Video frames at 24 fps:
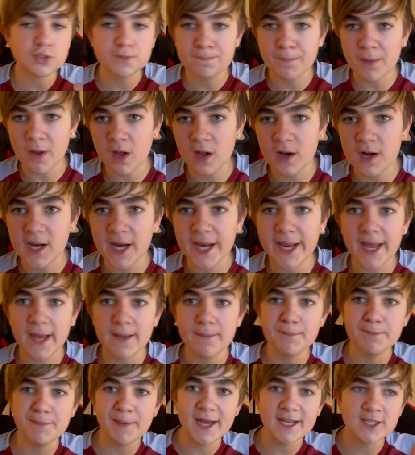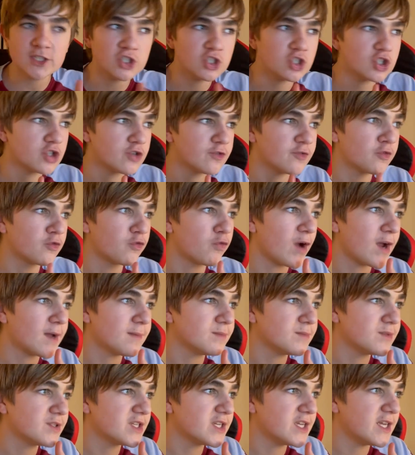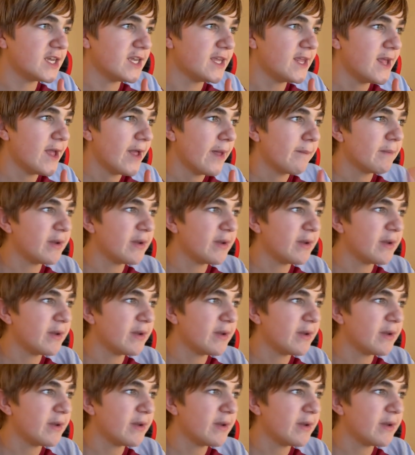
Barkley getting benched for Ramsey.